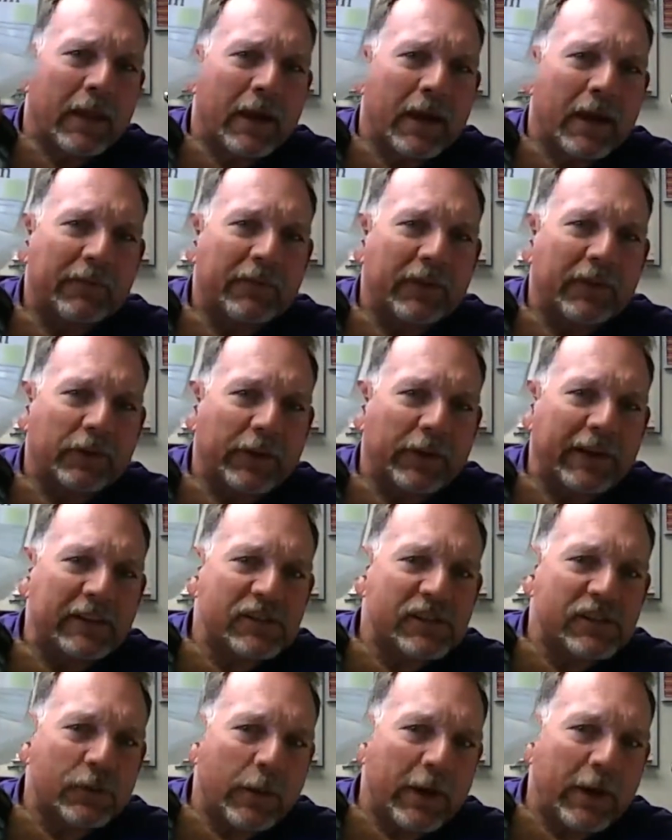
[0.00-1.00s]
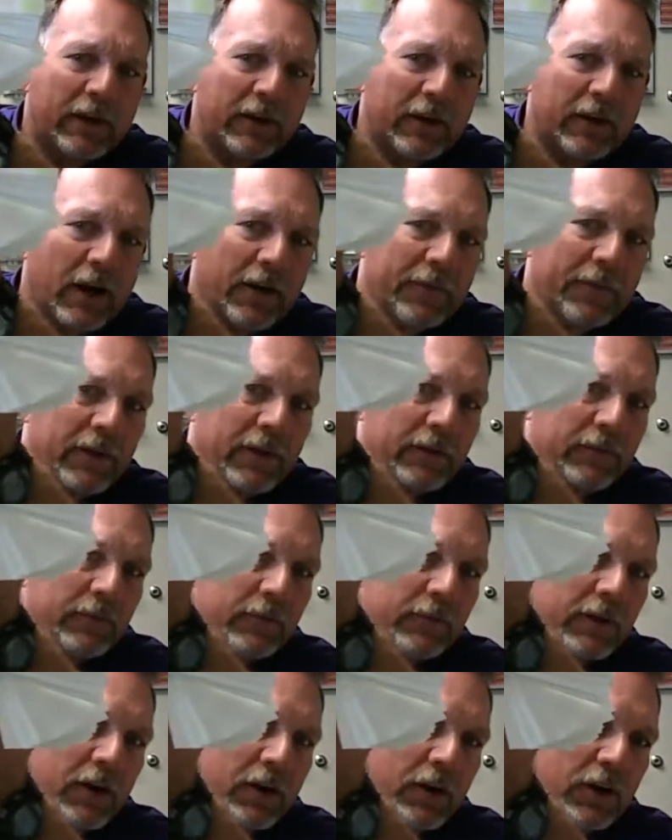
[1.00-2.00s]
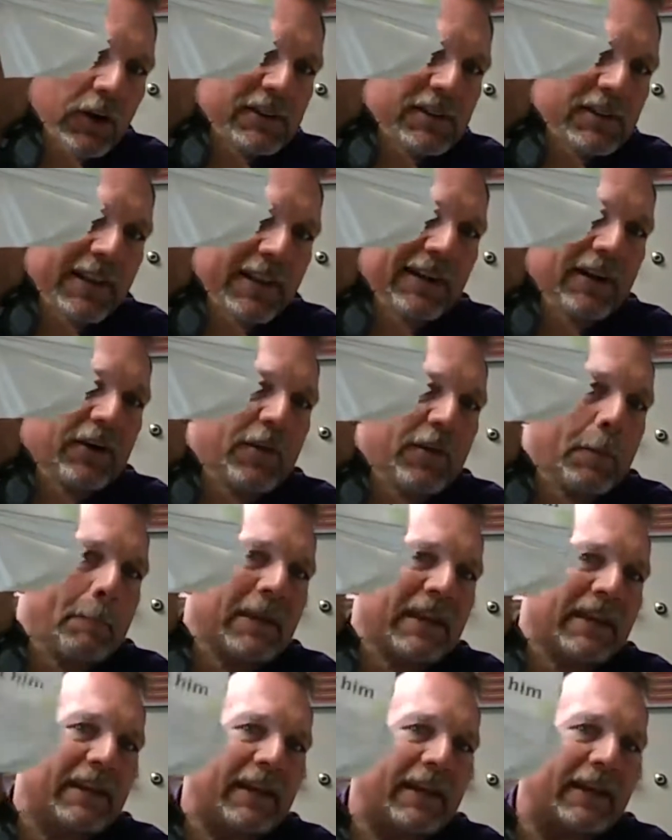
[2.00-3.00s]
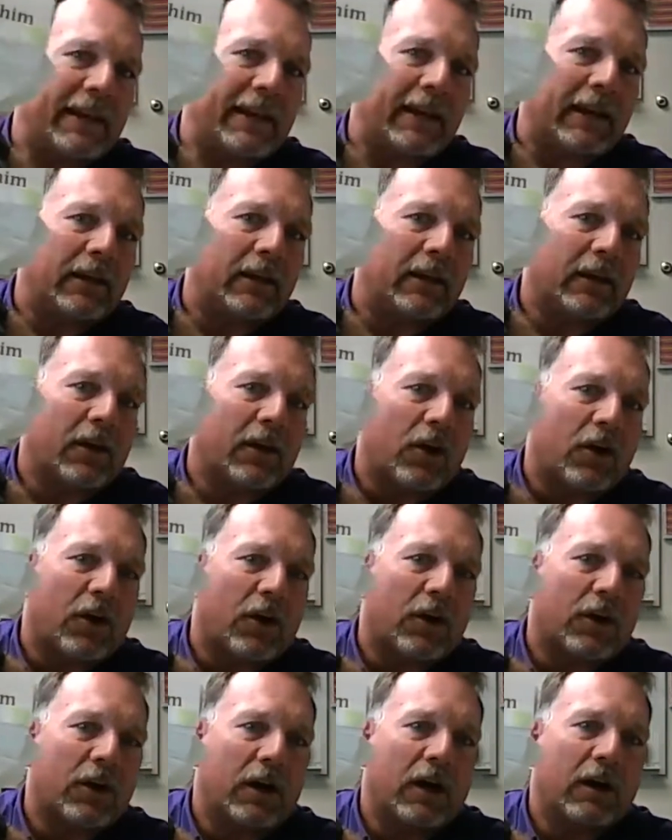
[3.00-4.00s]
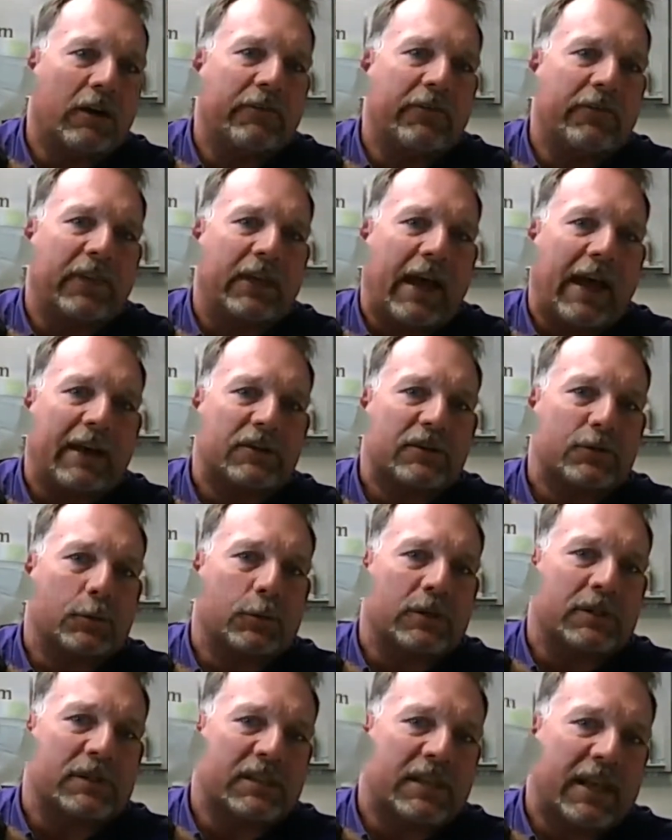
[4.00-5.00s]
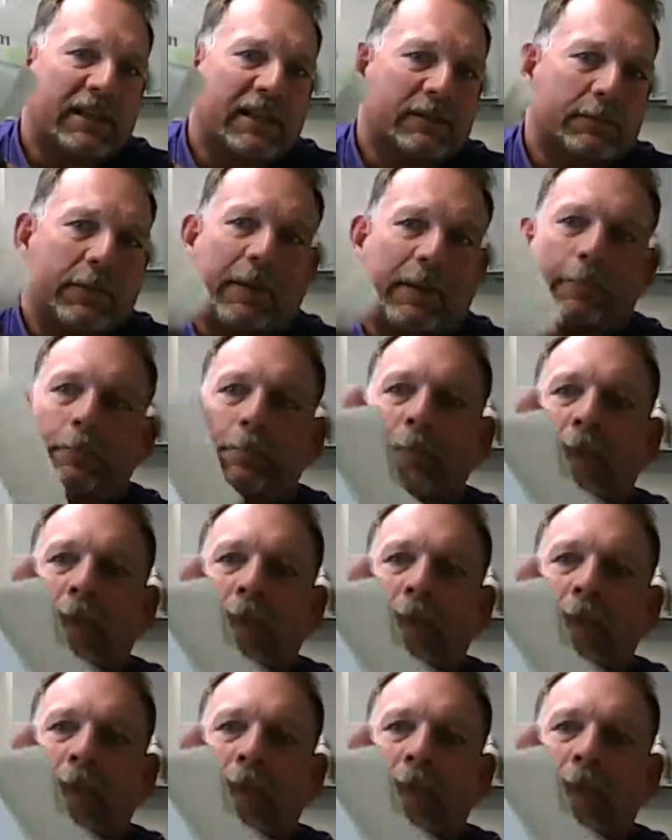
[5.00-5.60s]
I have the green square on the cards that are the beginning card of the actual assessment.